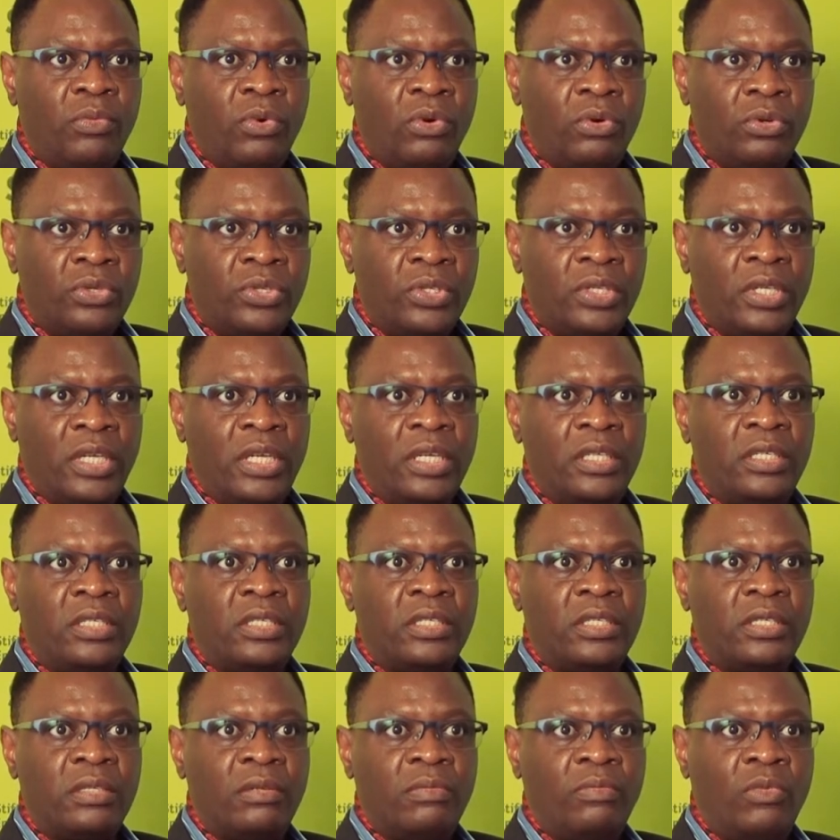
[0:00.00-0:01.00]
more
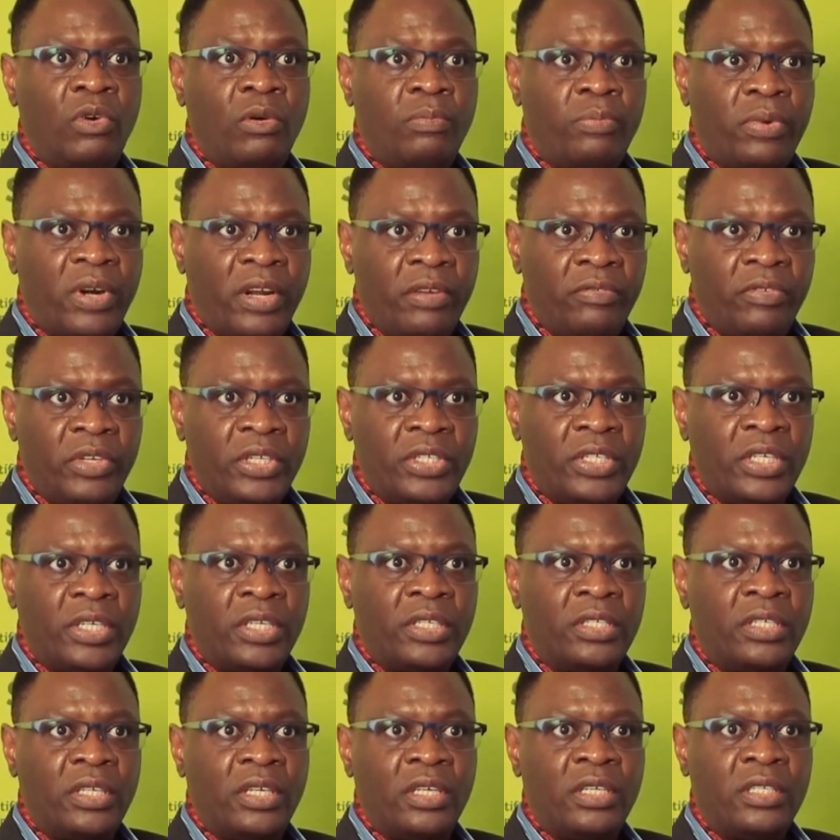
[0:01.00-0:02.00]
states, more private
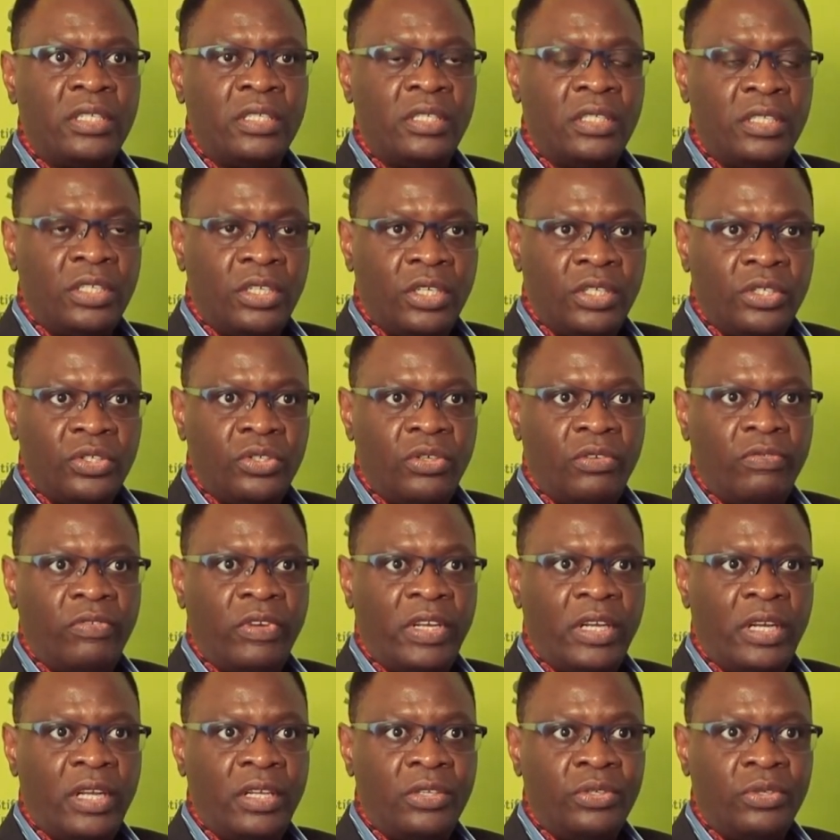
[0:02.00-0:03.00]
actors, international
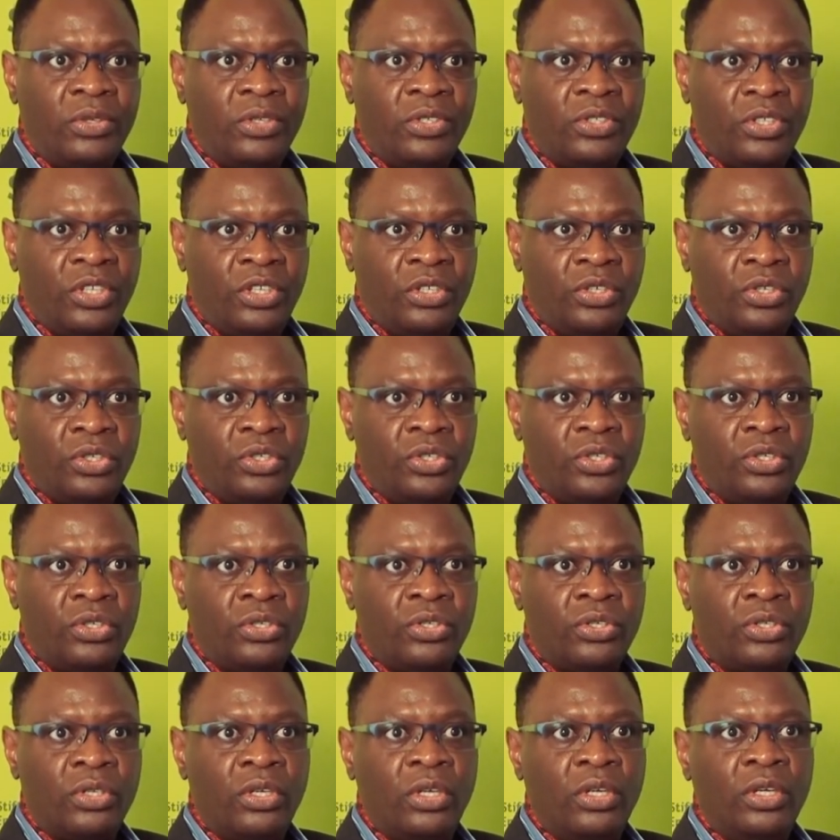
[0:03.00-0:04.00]
financial
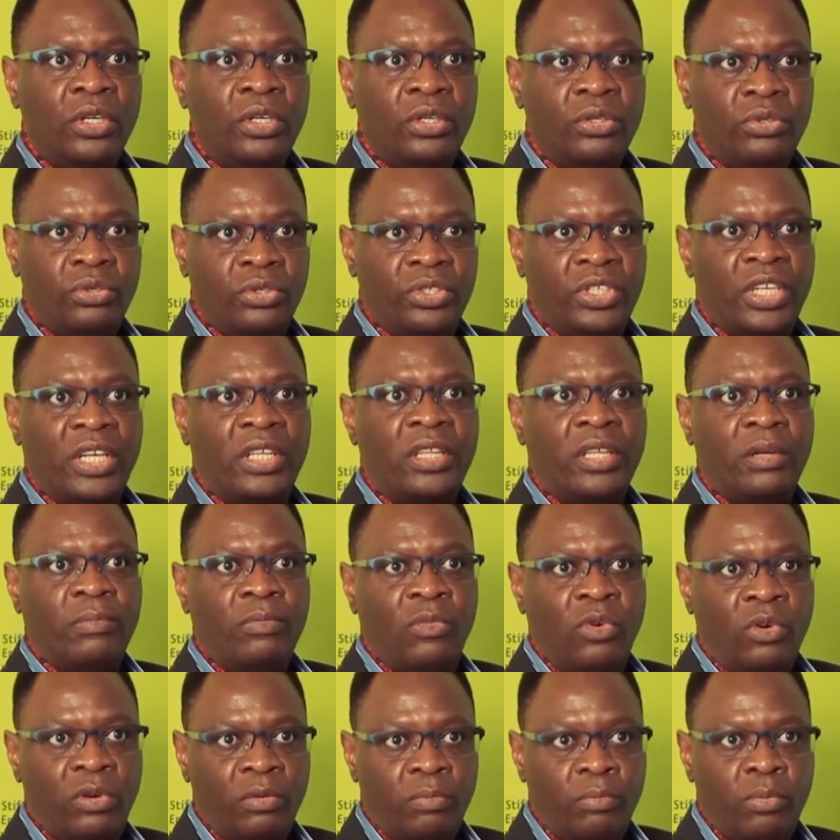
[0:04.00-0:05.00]
institutions to take them
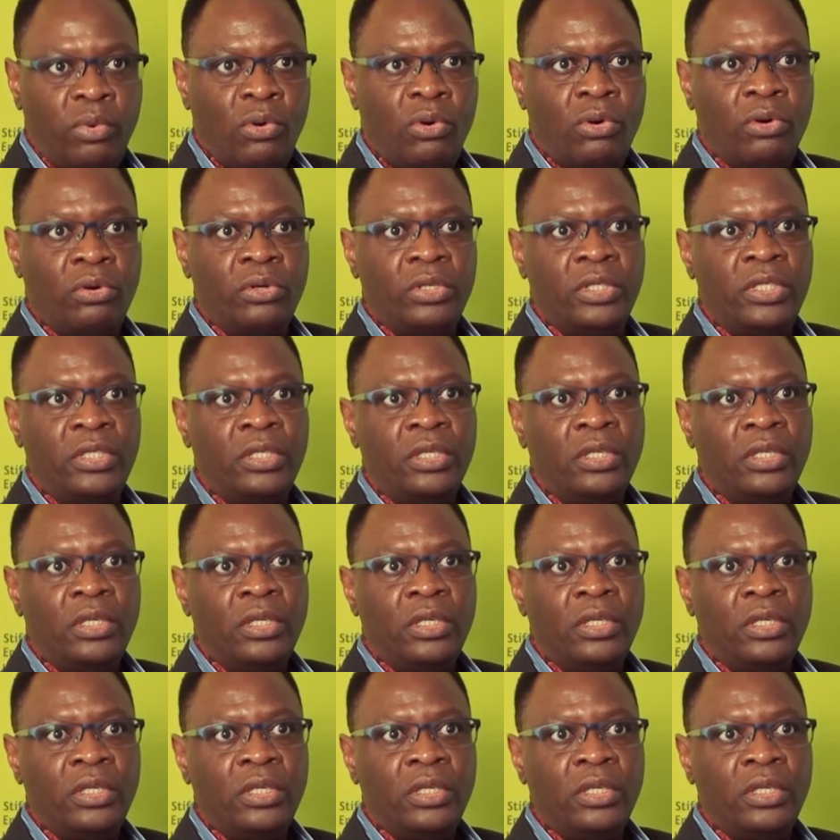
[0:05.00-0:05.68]
on board